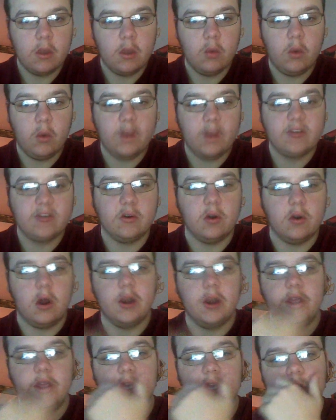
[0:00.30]
What's going
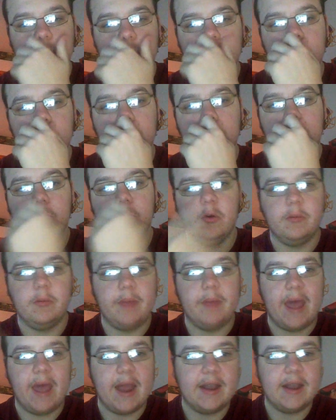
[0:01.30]
on YouTube? We're
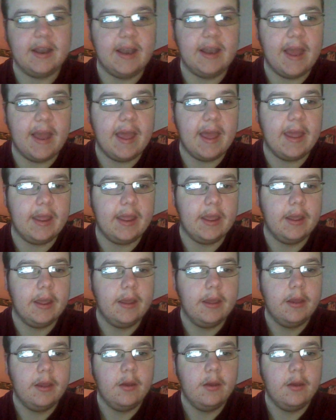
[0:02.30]
back today